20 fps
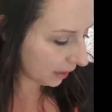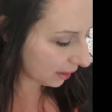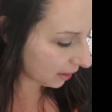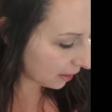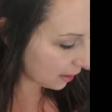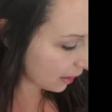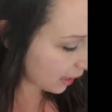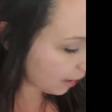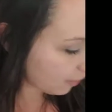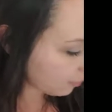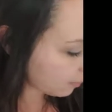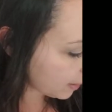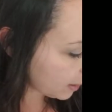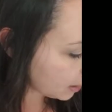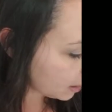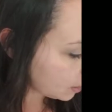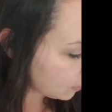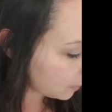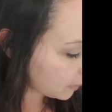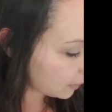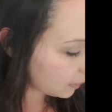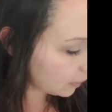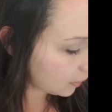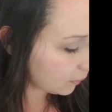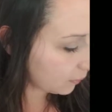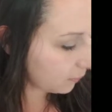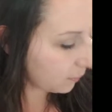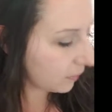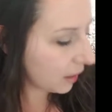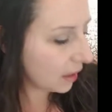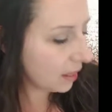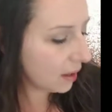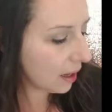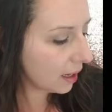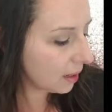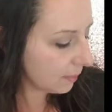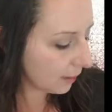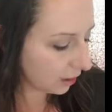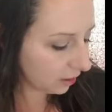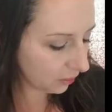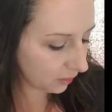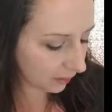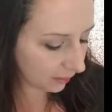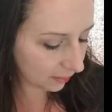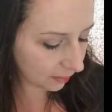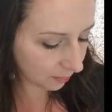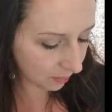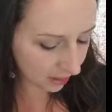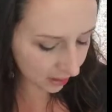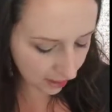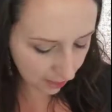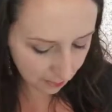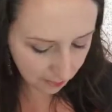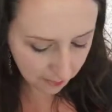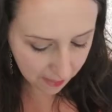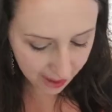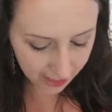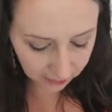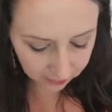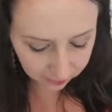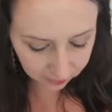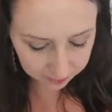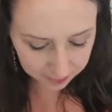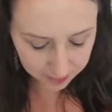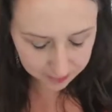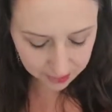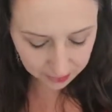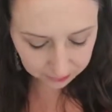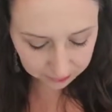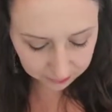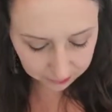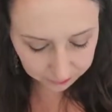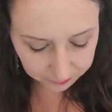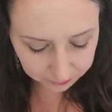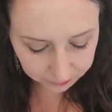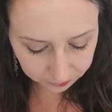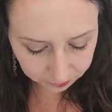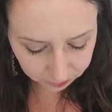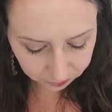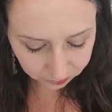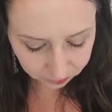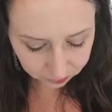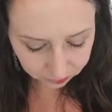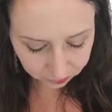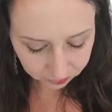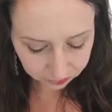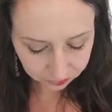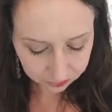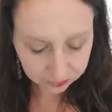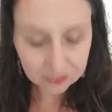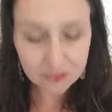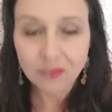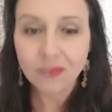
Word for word: I'm gonna put that on half my lips. I thought about doing something that matched my buxom,